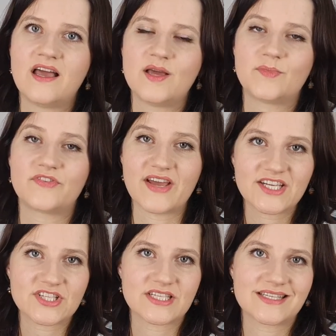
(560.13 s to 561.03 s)

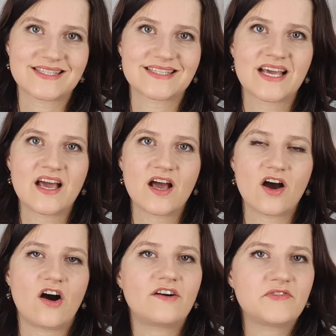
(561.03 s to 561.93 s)
Perfectionists
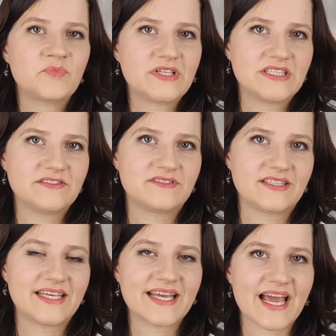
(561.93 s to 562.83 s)
often believe that
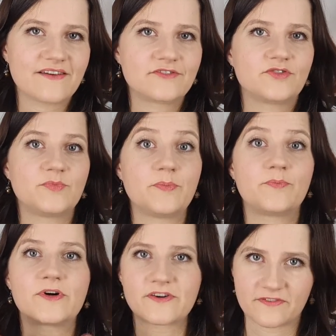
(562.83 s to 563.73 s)
they have to be
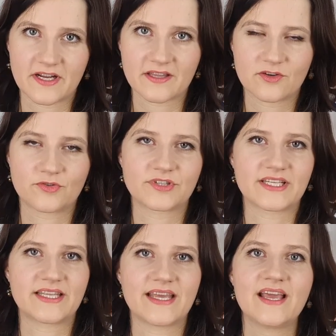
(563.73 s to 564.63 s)
perfect or that
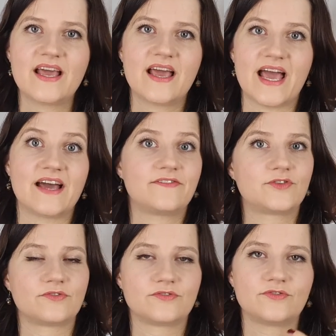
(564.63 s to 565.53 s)
they have
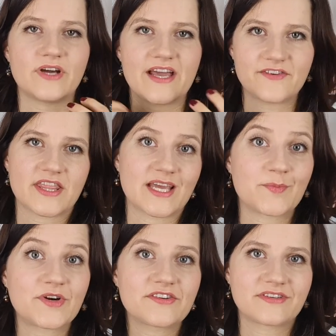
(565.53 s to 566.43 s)
to do everything
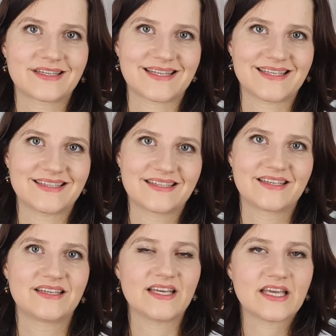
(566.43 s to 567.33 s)
perfectly
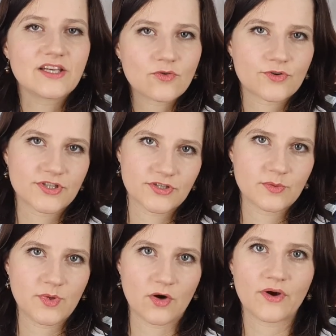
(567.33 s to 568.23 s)
in order to
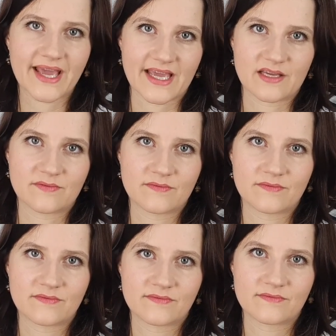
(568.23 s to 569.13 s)
be okay,
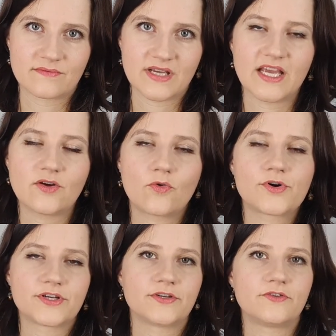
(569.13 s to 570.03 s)
in
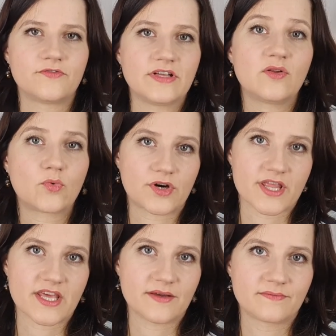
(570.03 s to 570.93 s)
order to feel worthy.